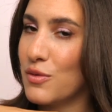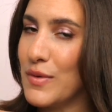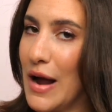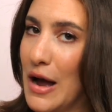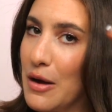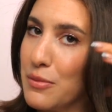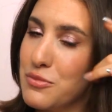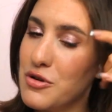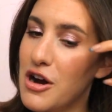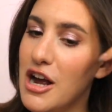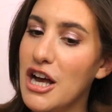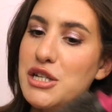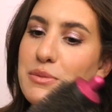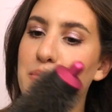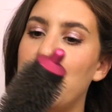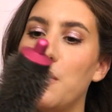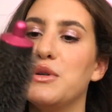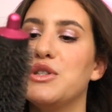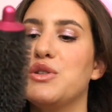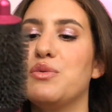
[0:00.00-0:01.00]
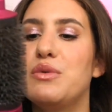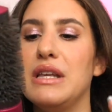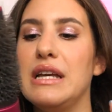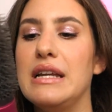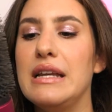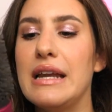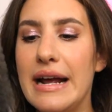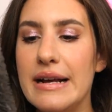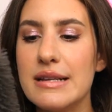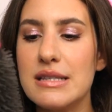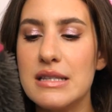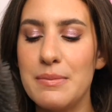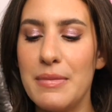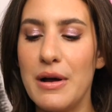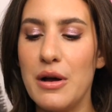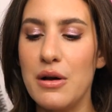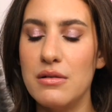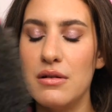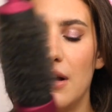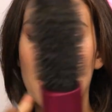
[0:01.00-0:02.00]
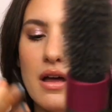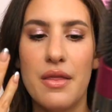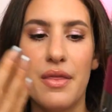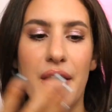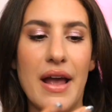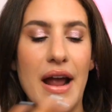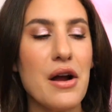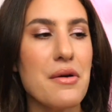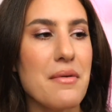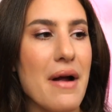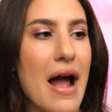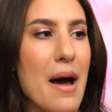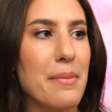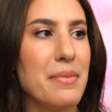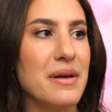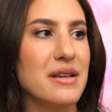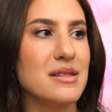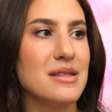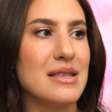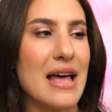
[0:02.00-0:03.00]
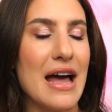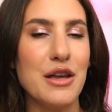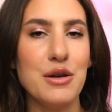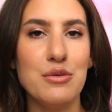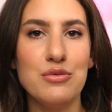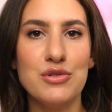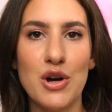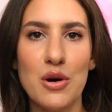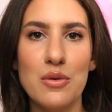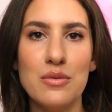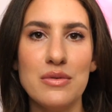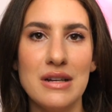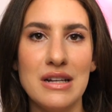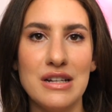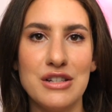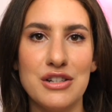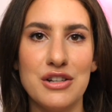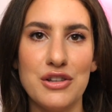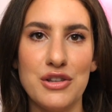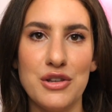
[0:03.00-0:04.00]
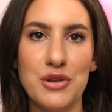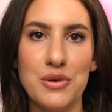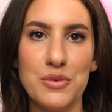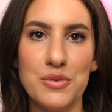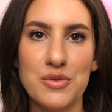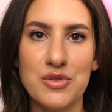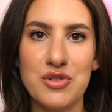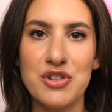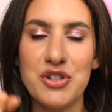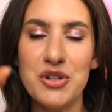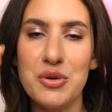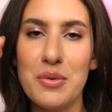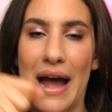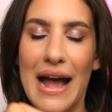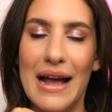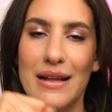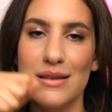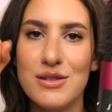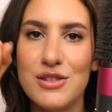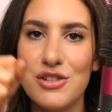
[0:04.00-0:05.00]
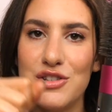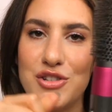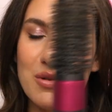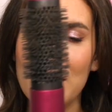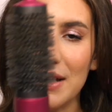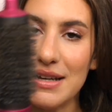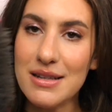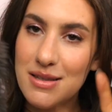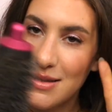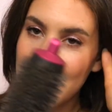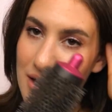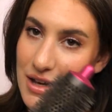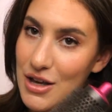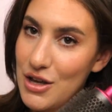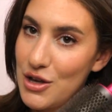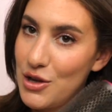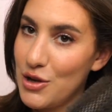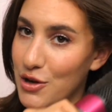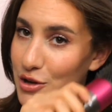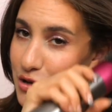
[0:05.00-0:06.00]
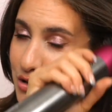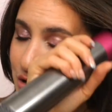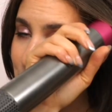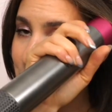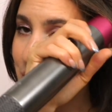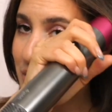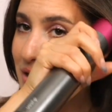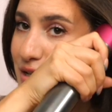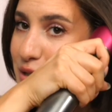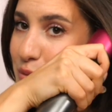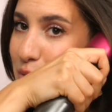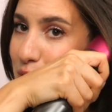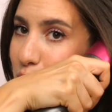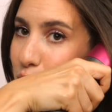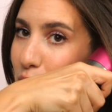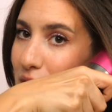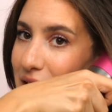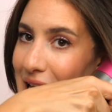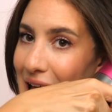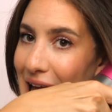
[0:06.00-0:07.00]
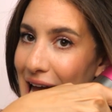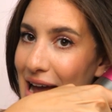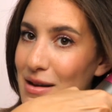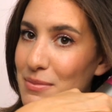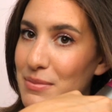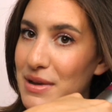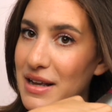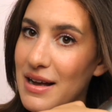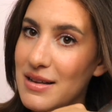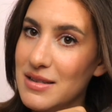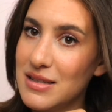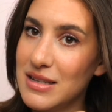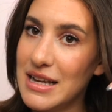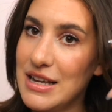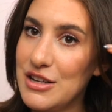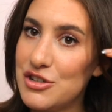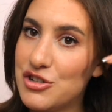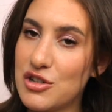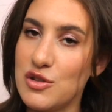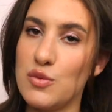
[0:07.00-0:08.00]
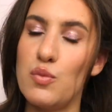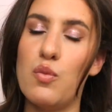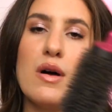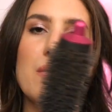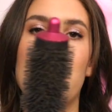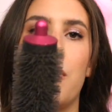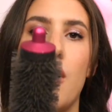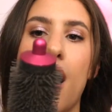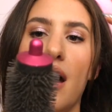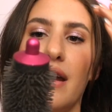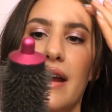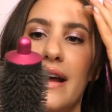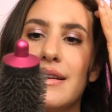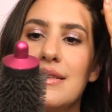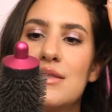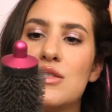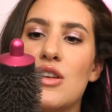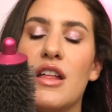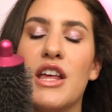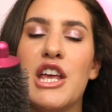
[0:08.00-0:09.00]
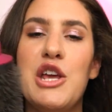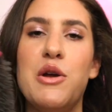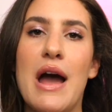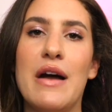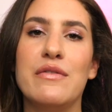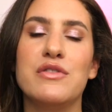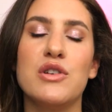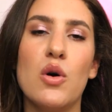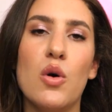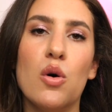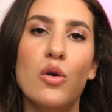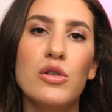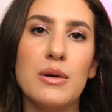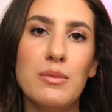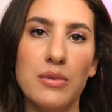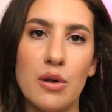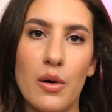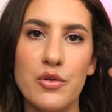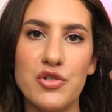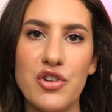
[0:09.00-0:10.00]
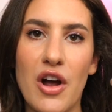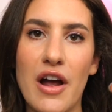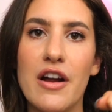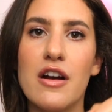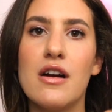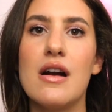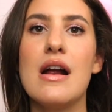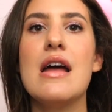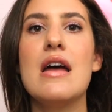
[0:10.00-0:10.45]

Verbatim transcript: round brush. But what's really nice about the Airwrap is that you don't need to use two hands to do this. You can do this with one hand because it is just one product. It's not like you have to hold a blow dryer